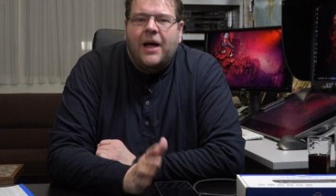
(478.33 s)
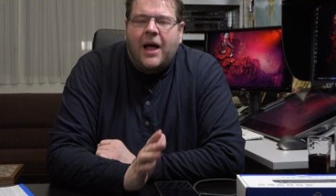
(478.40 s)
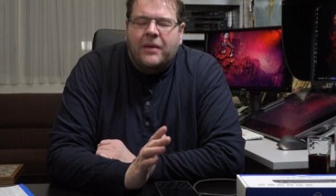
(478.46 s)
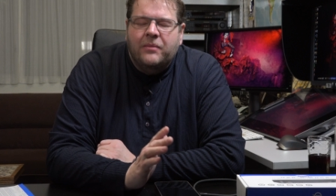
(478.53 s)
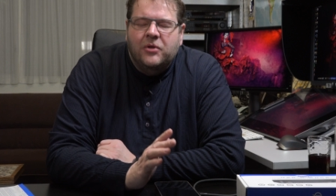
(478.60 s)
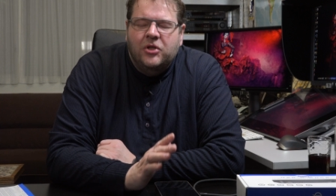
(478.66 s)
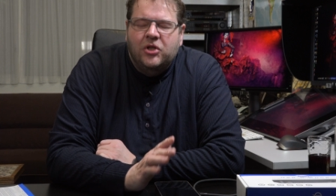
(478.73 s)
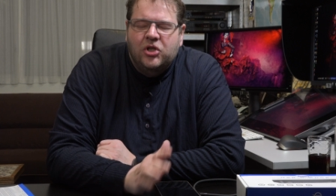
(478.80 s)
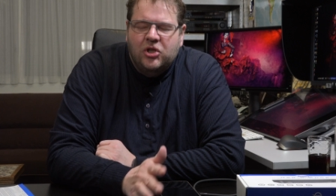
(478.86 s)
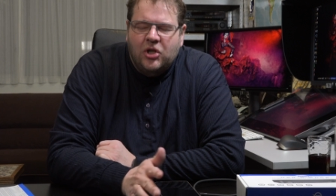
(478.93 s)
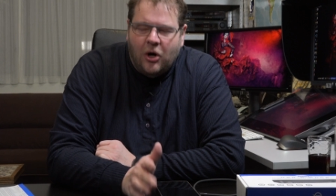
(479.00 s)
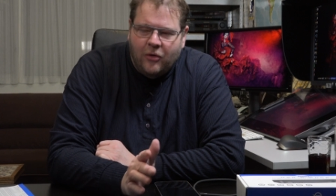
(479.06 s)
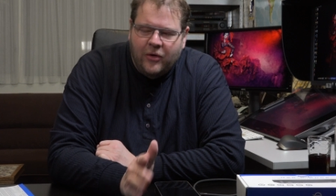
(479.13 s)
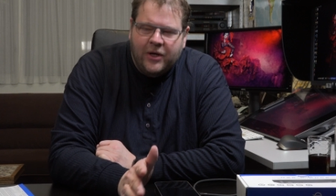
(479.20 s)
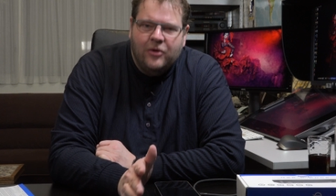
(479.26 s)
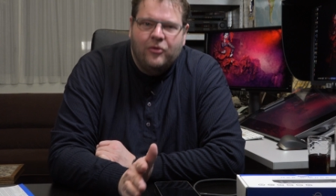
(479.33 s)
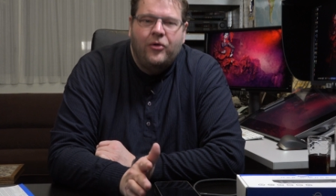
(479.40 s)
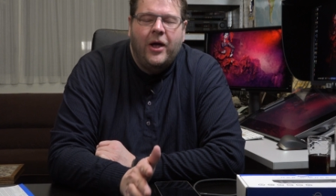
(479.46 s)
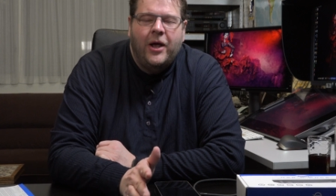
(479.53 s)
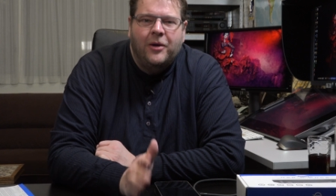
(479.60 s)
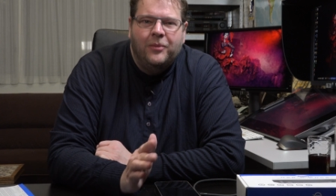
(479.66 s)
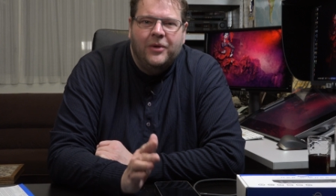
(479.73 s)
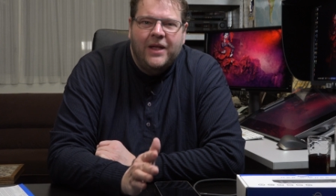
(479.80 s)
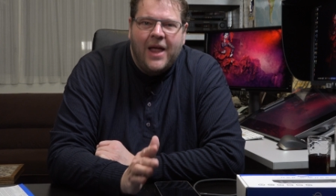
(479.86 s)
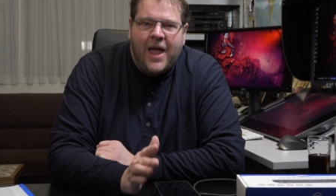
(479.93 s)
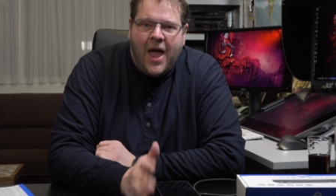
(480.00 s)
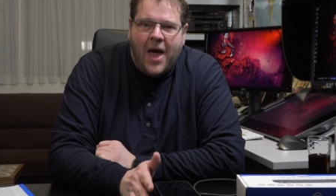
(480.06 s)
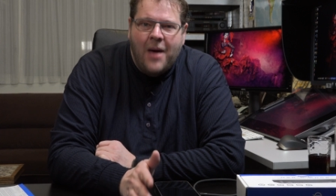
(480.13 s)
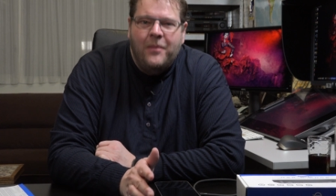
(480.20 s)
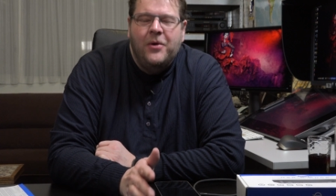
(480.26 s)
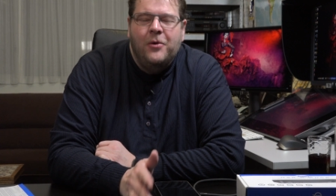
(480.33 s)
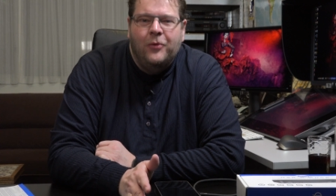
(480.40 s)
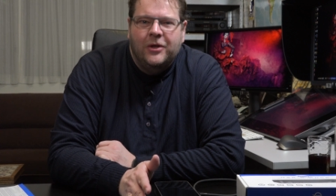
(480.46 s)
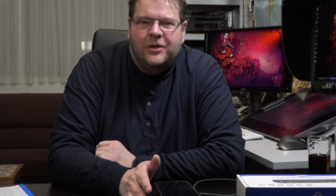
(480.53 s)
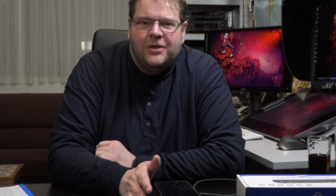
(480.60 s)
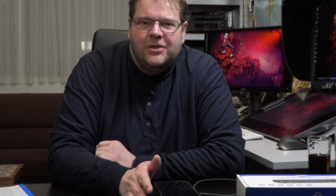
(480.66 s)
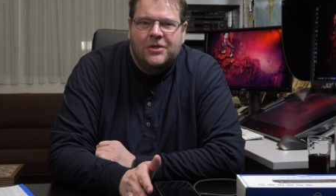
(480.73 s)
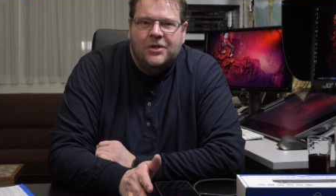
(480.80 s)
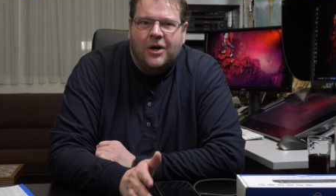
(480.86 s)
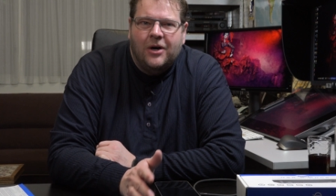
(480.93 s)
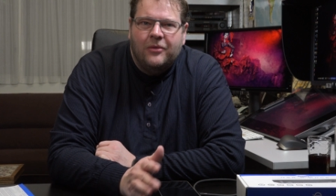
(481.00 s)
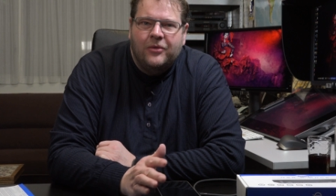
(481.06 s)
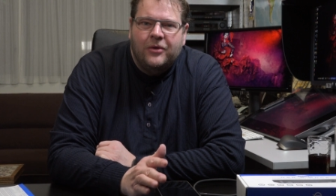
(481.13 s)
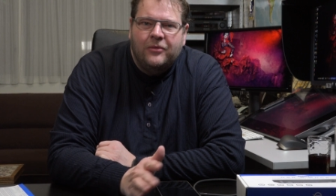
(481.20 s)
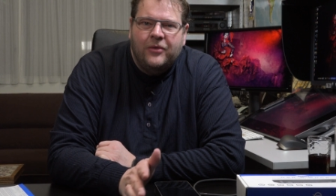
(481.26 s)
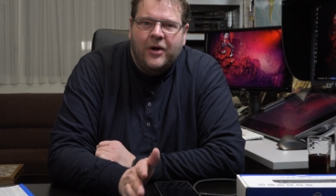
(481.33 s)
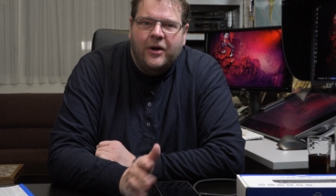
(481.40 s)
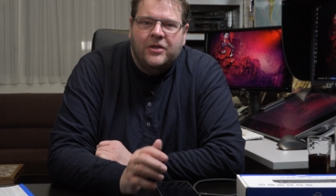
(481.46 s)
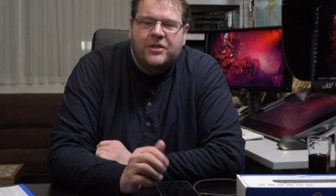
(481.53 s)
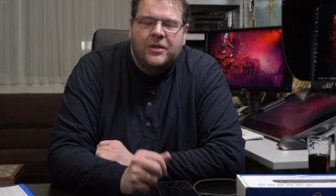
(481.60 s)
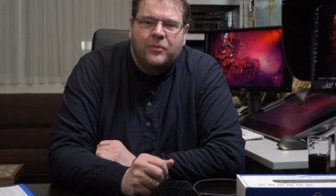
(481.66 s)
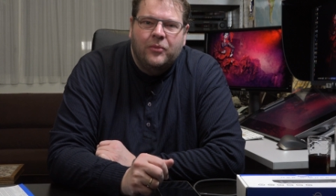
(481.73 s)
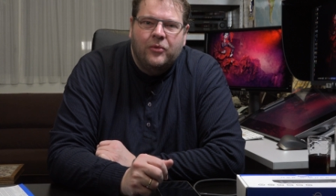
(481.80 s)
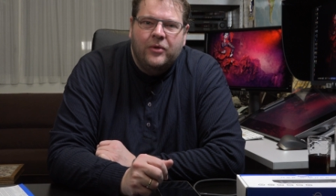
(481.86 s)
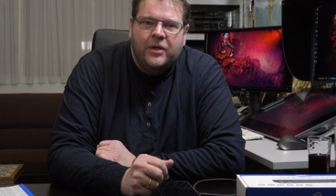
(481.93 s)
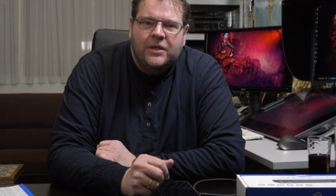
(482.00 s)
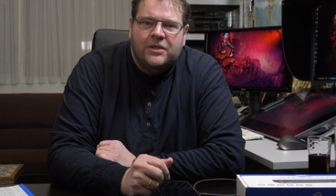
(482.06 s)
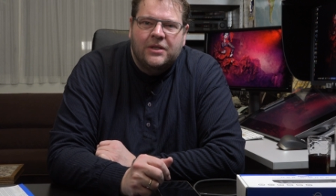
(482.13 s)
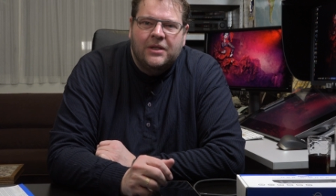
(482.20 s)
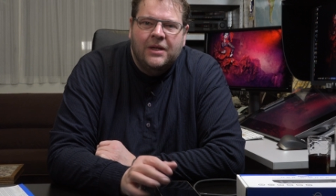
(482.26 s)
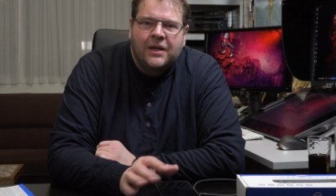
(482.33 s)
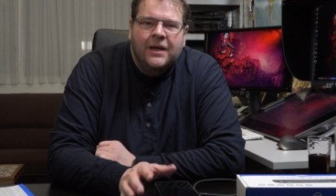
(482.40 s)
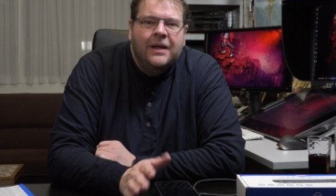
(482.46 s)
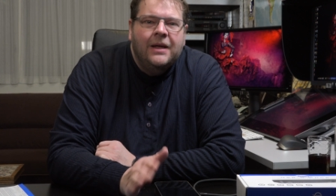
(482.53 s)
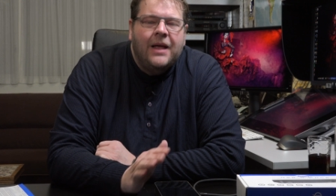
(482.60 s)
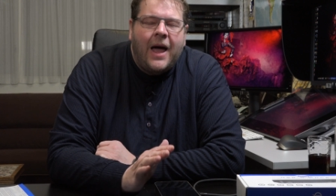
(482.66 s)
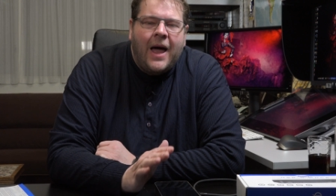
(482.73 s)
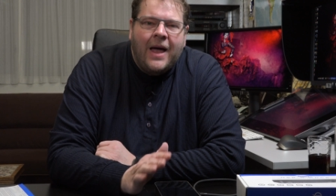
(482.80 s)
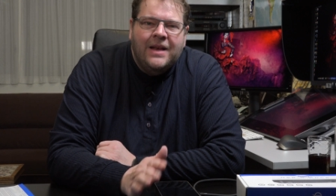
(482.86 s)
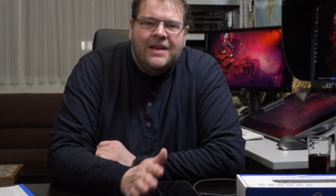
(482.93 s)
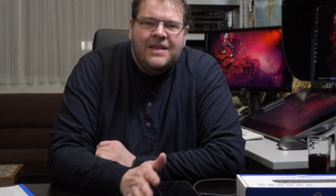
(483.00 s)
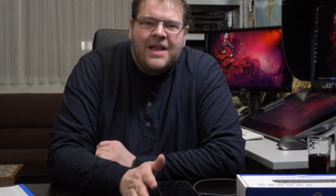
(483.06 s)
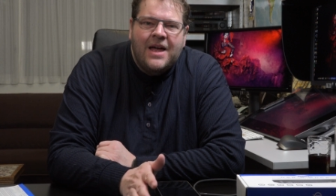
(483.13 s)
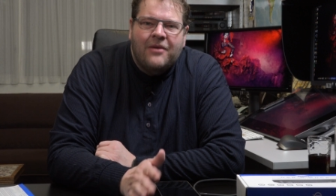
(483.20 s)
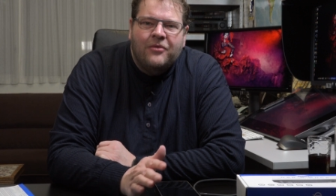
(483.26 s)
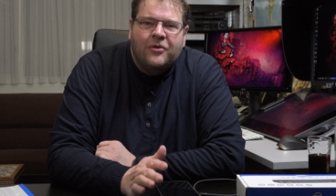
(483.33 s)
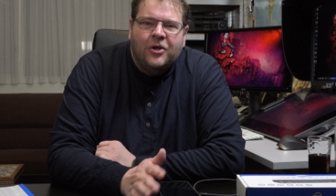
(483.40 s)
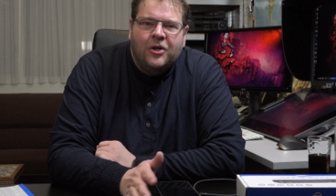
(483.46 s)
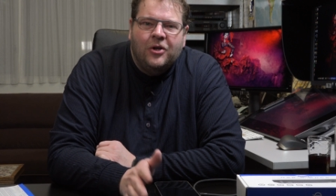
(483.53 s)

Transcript: I'm so incredibly happy with this dock for the very simple reason I never